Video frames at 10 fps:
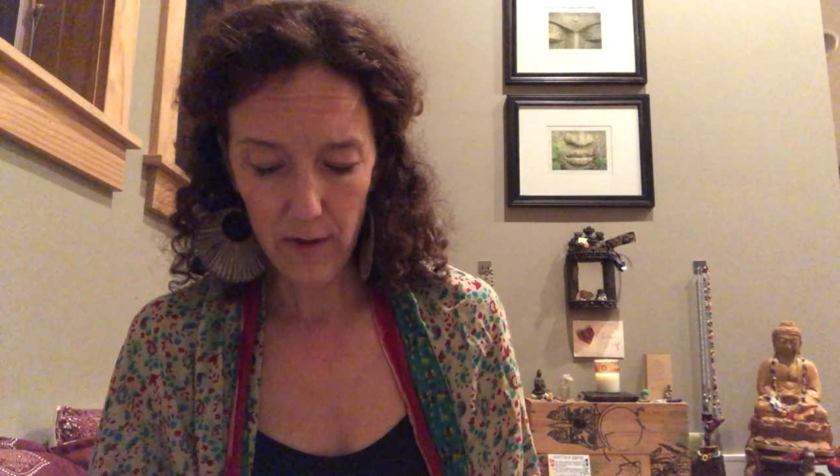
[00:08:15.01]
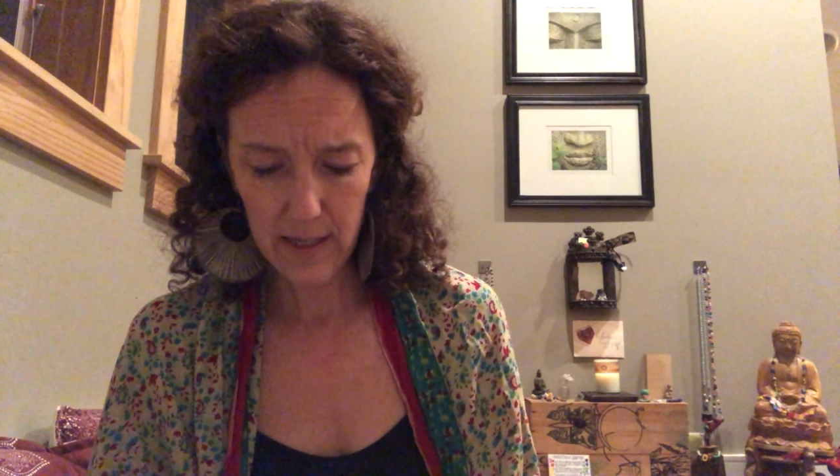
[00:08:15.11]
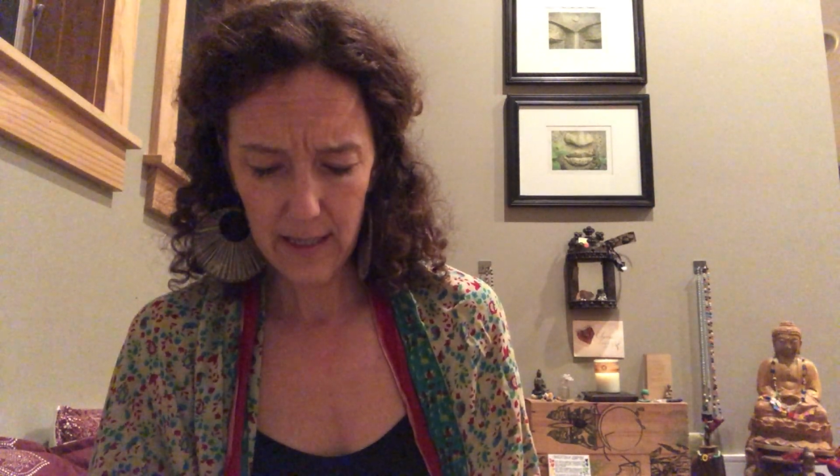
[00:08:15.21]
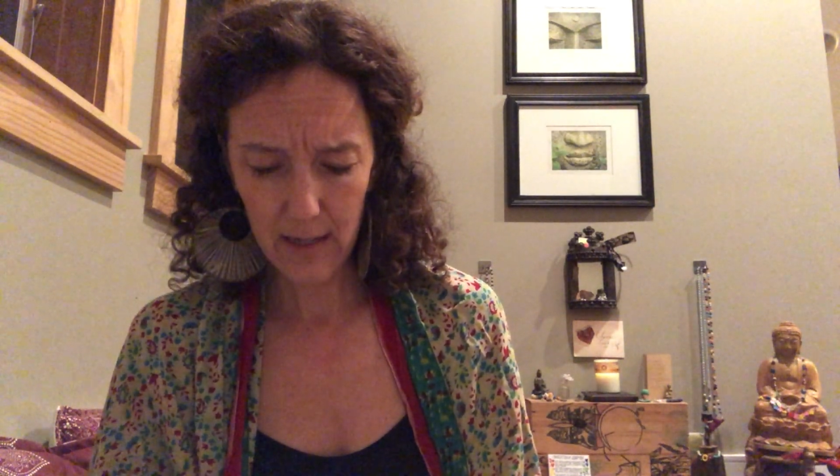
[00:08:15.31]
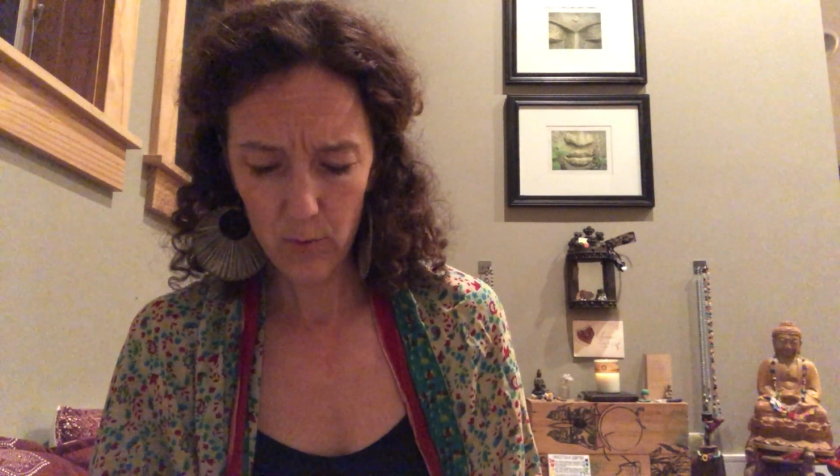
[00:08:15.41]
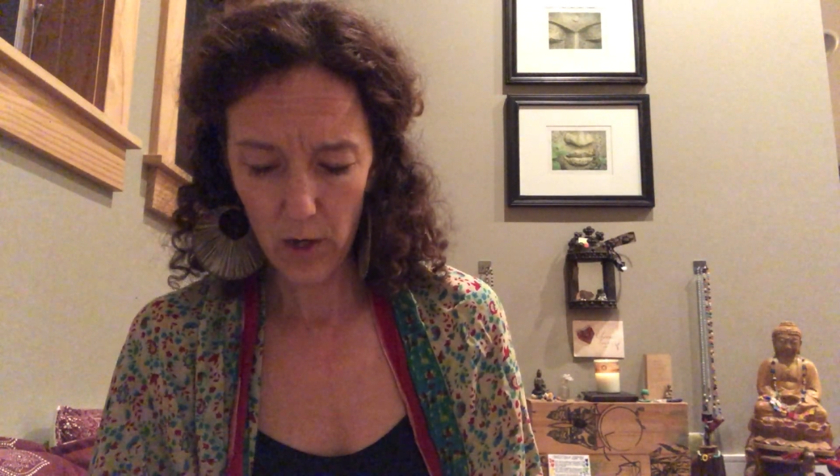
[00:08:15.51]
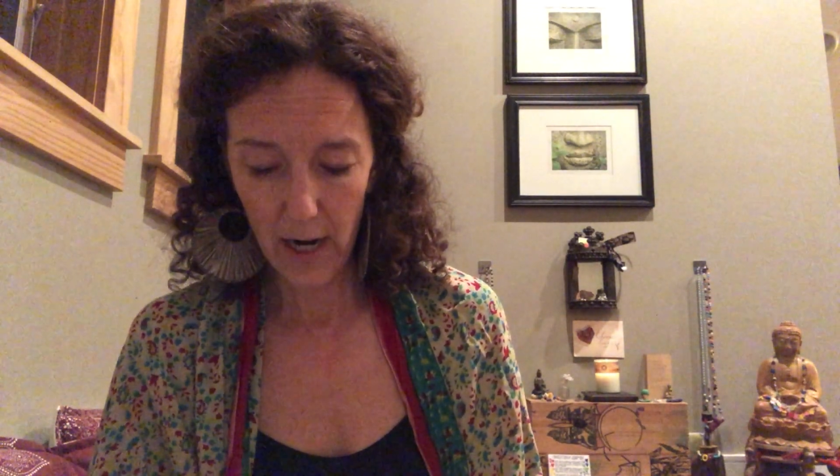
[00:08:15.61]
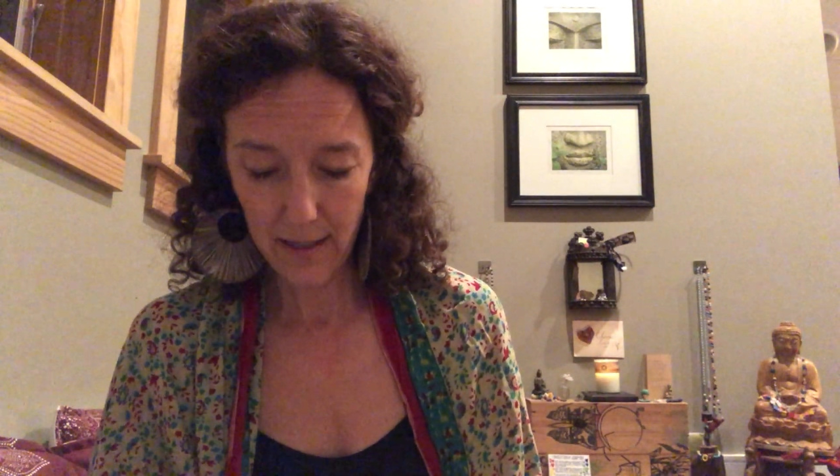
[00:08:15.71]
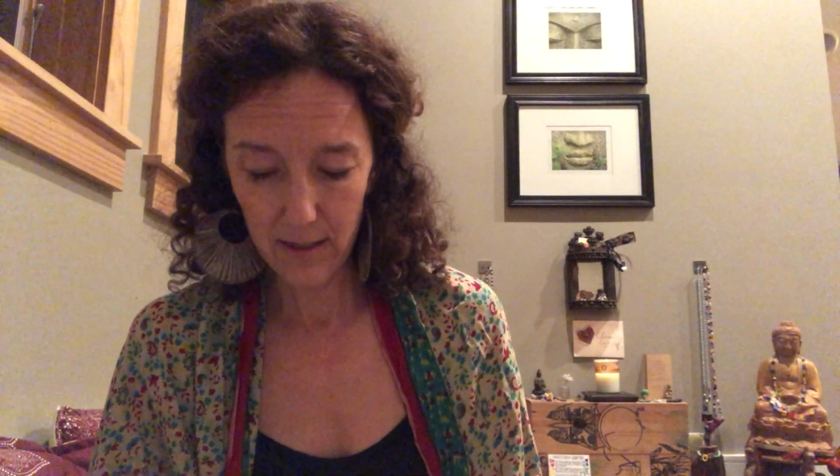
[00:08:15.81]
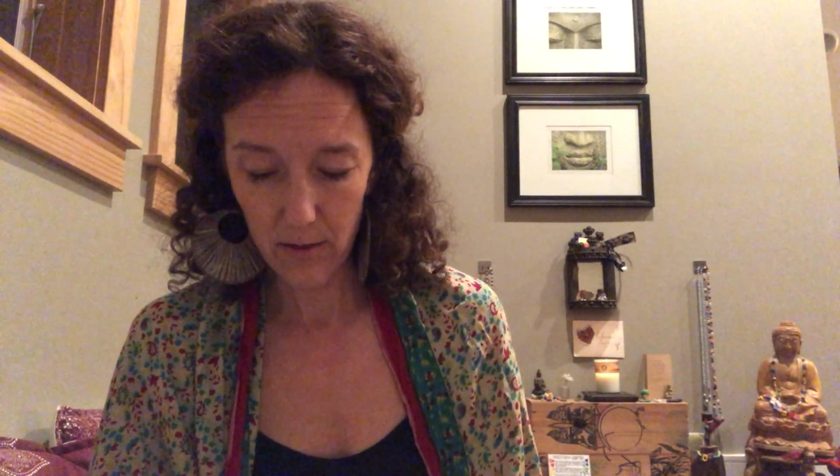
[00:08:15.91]
these things were
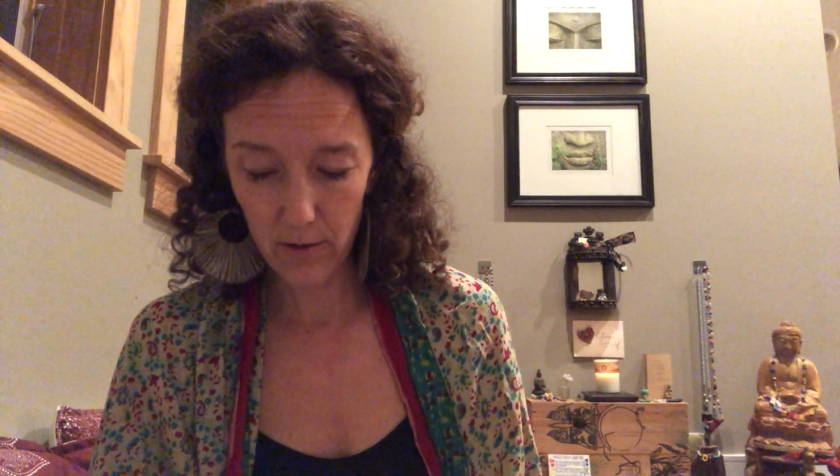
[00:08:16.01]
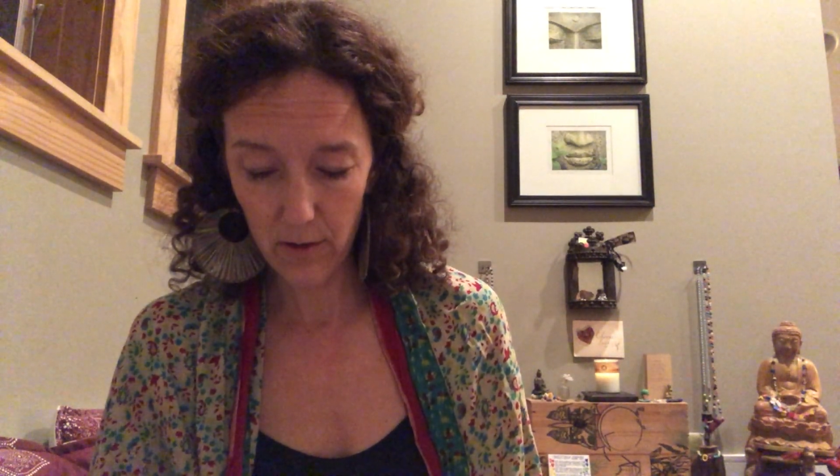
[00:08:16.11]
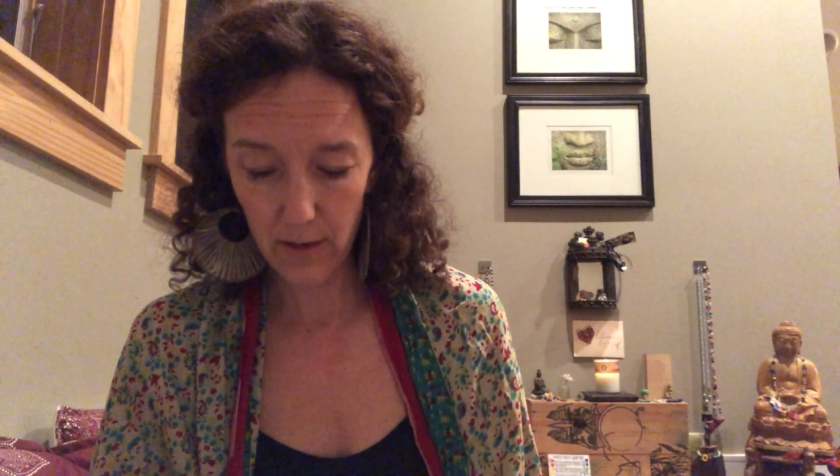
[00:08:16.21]
hostile